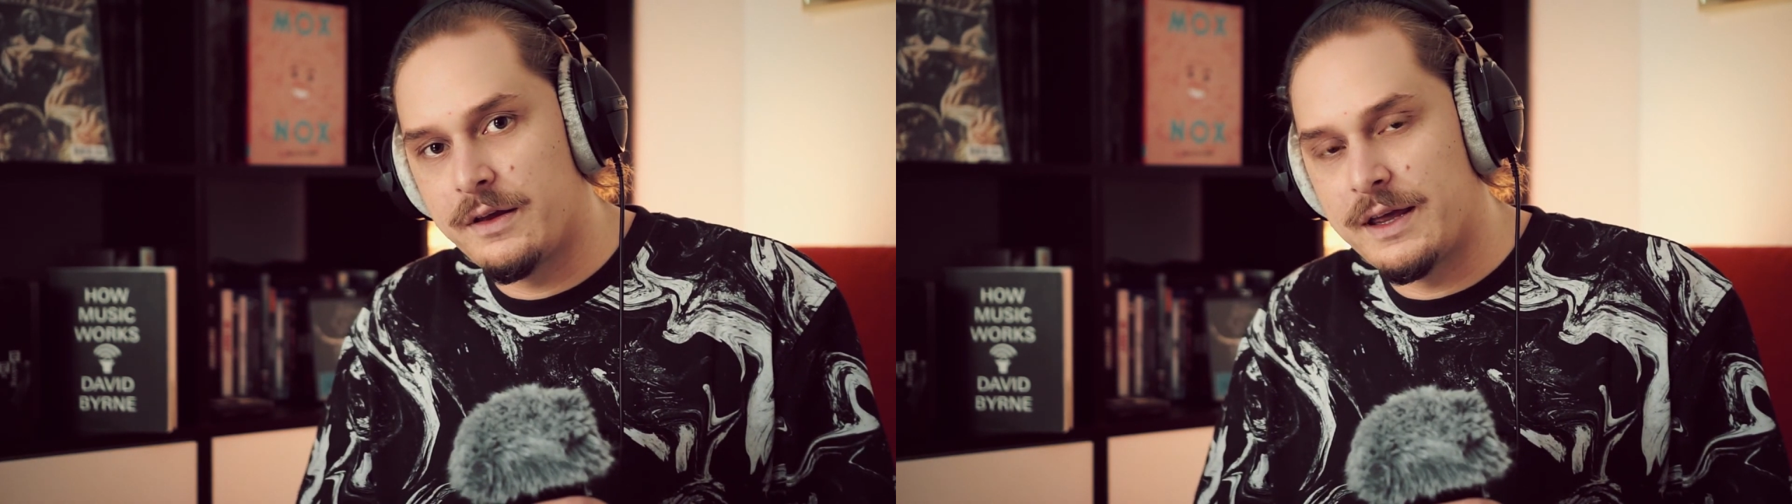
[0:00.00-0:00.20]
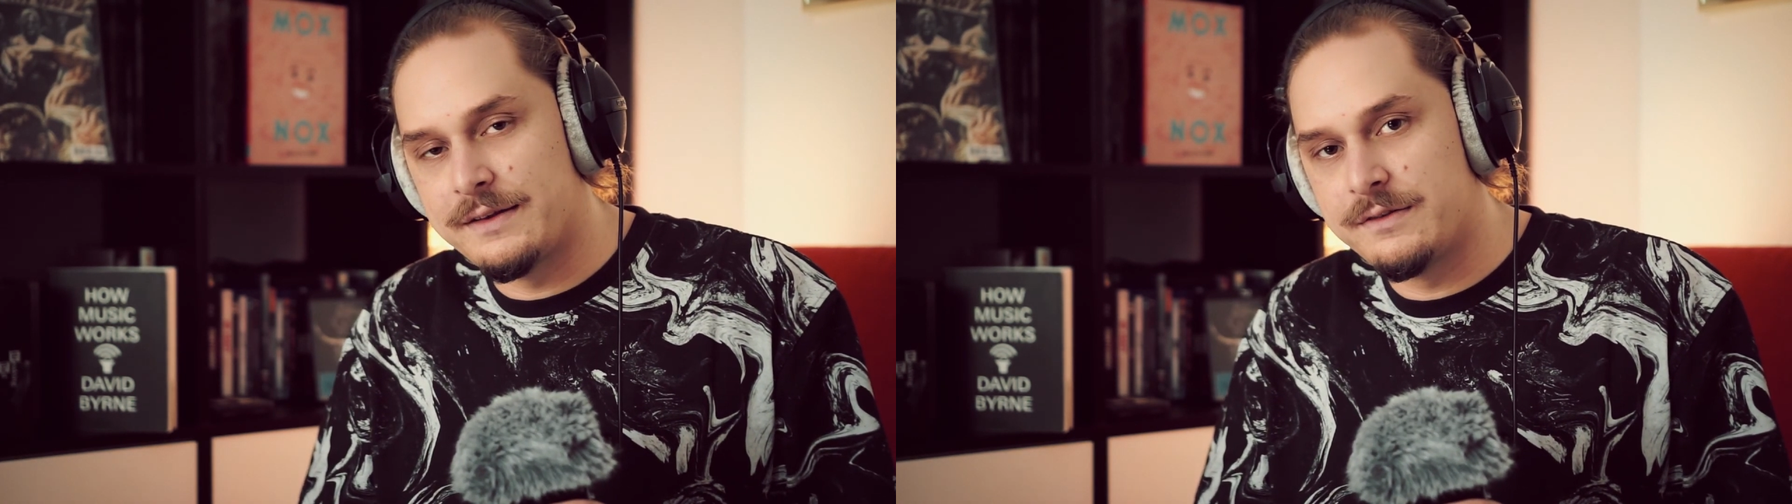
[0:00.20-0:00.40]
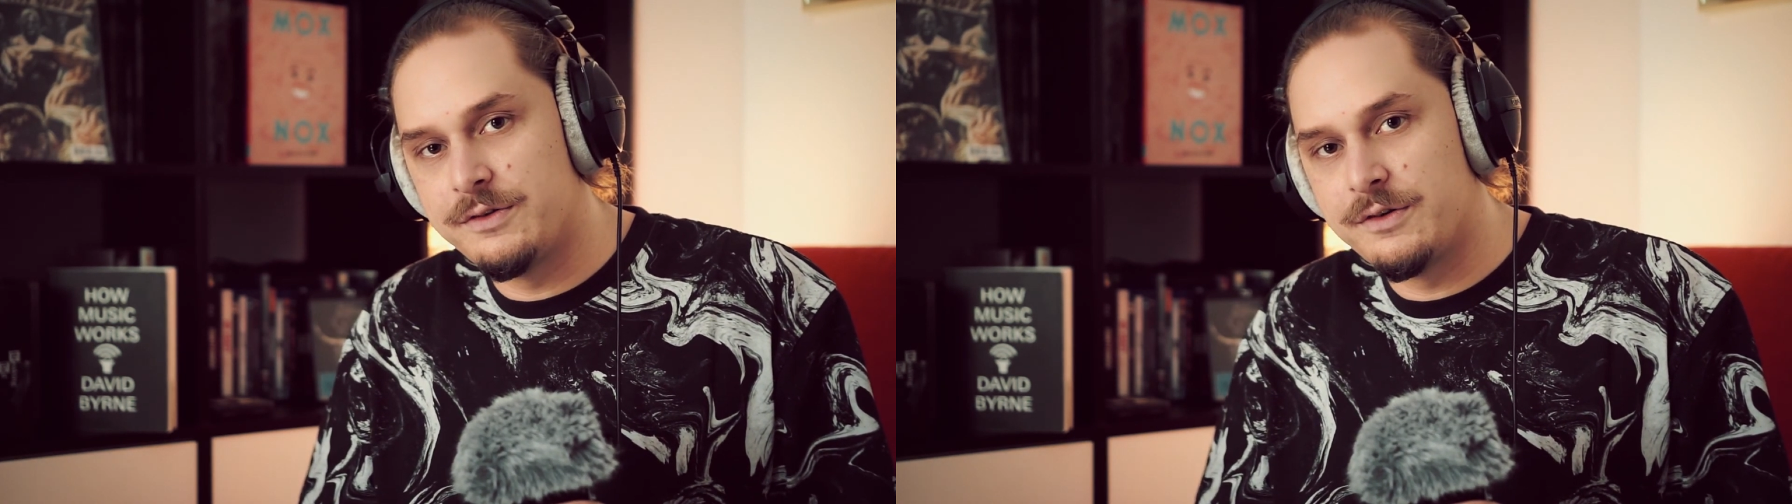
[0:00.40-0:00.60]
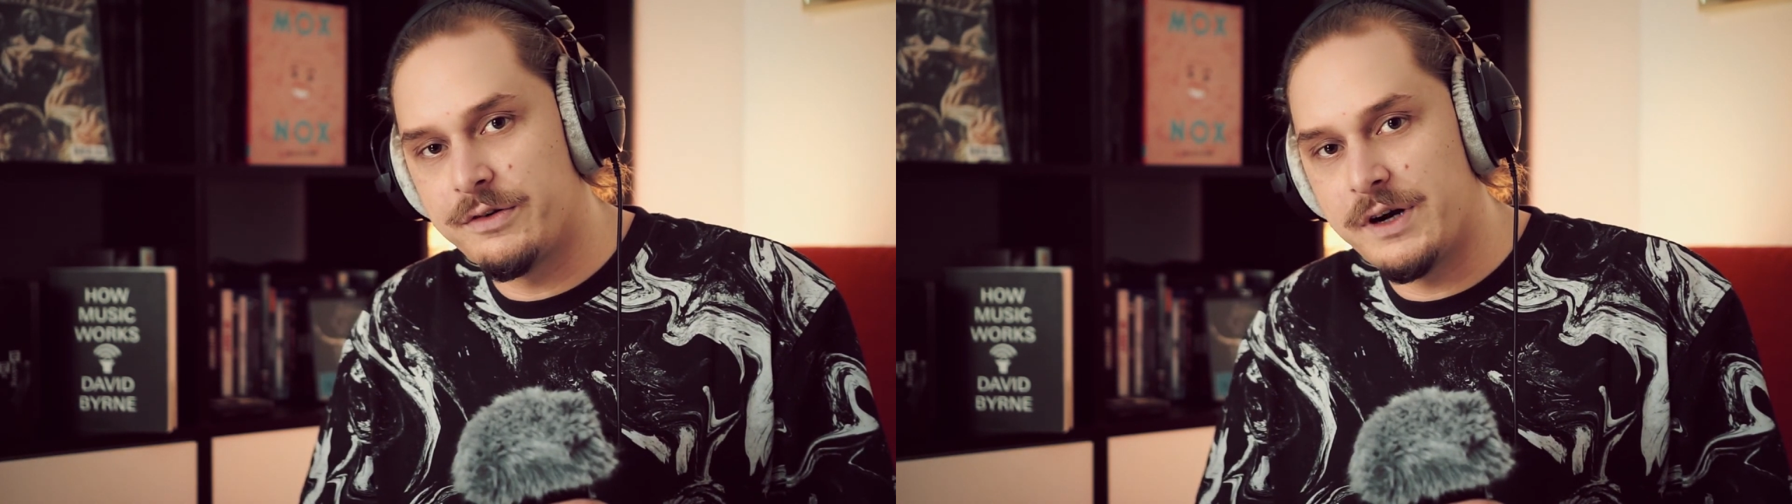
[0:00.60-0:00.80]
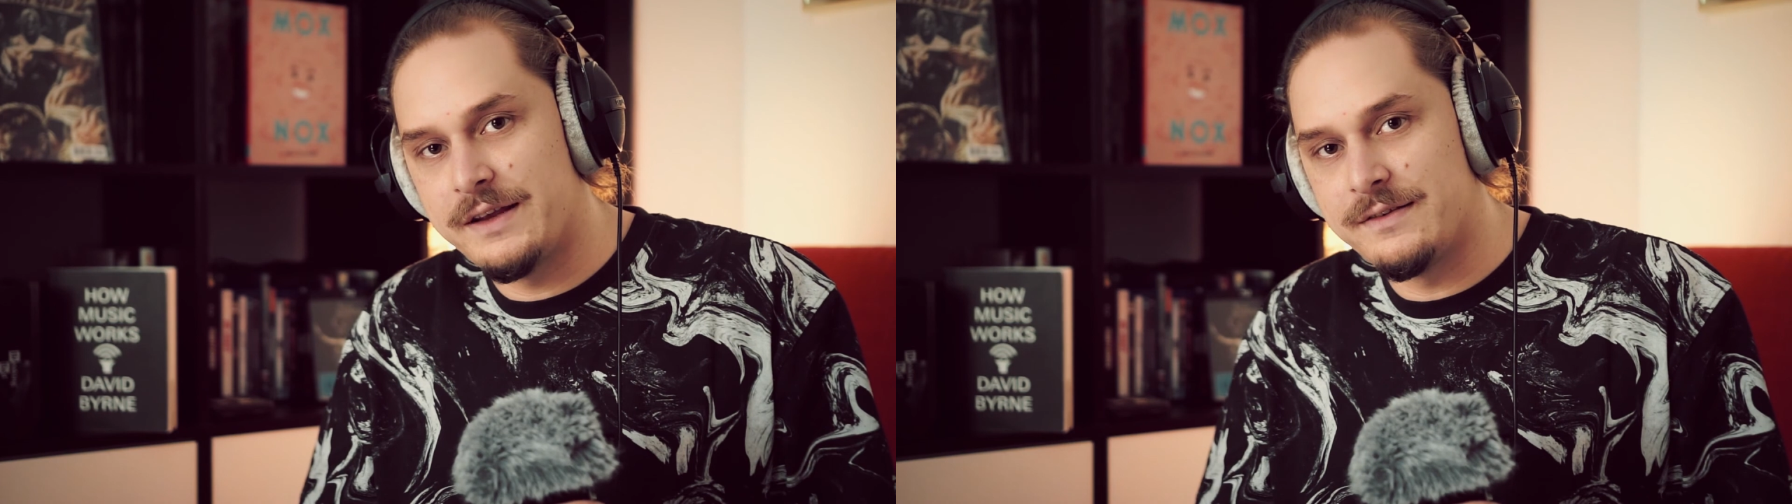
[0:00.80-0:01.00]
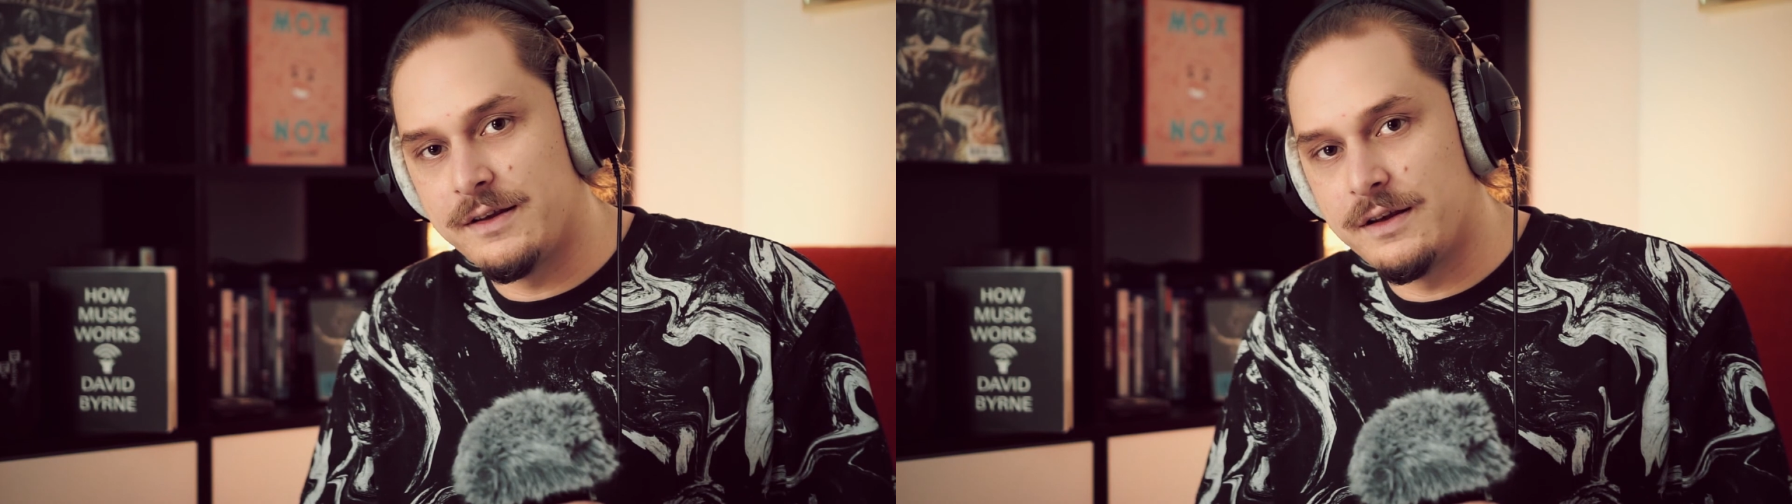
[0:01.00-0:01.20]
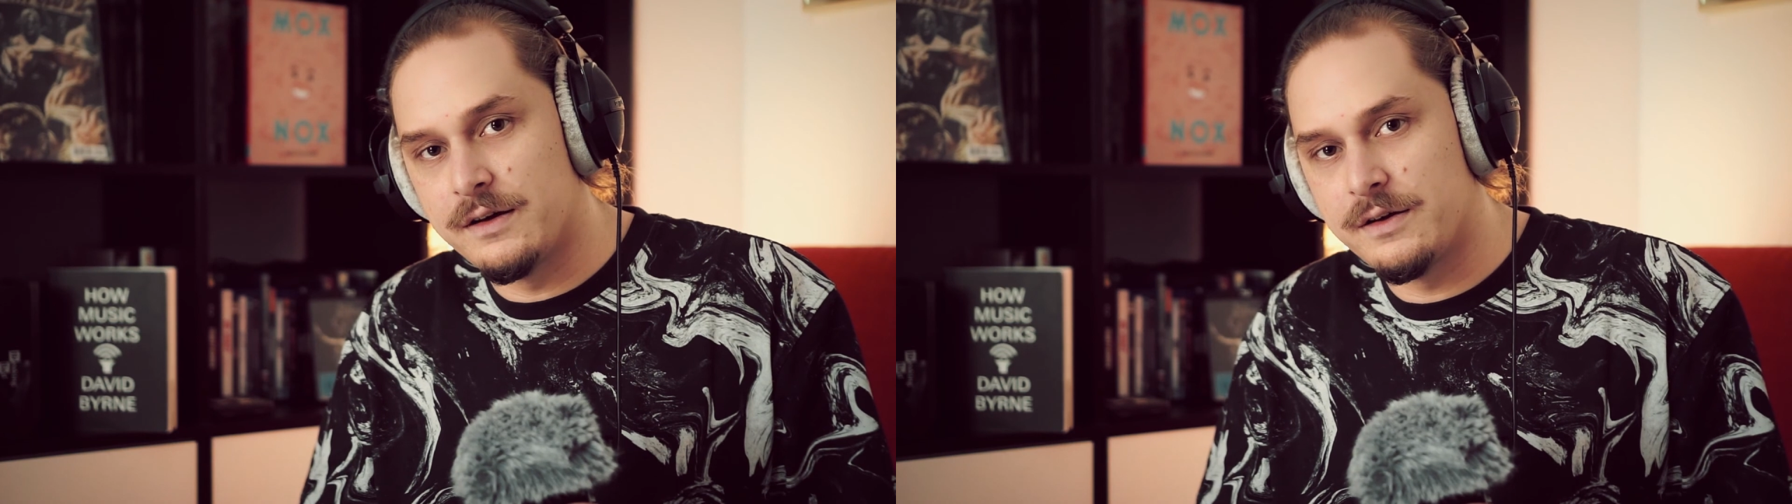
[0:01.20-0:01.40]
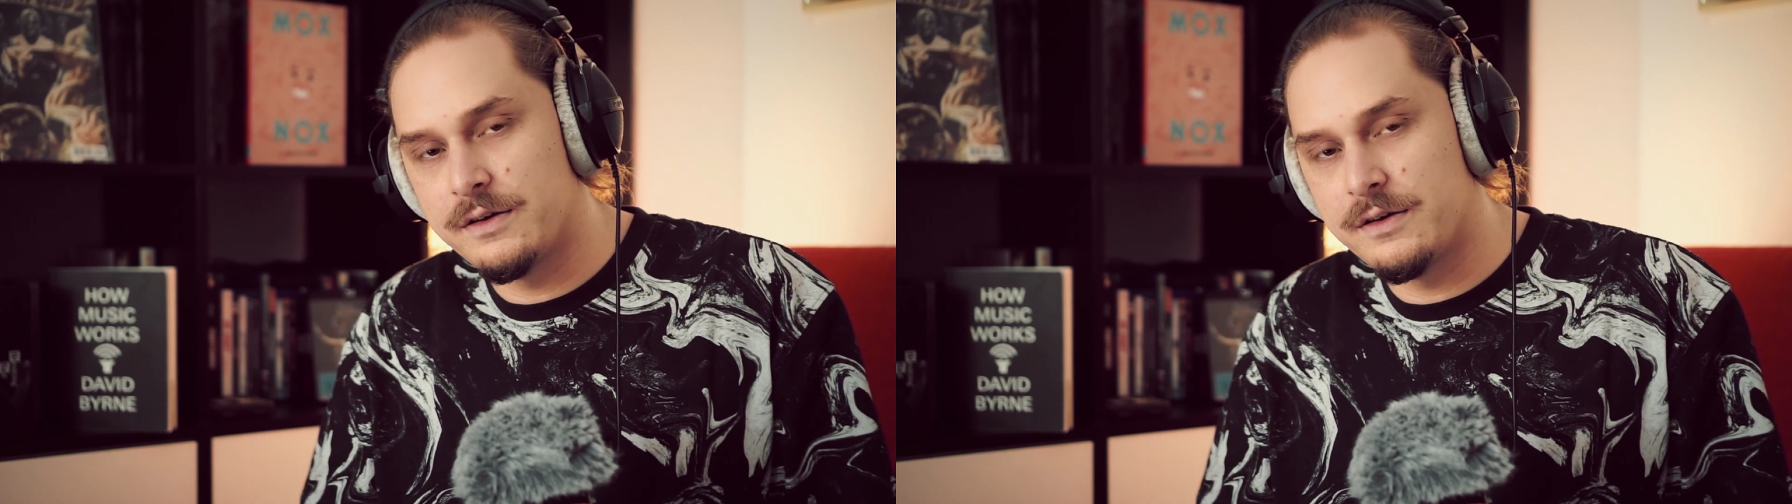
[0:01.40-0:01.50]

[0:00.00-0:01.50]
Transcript: get too crazy.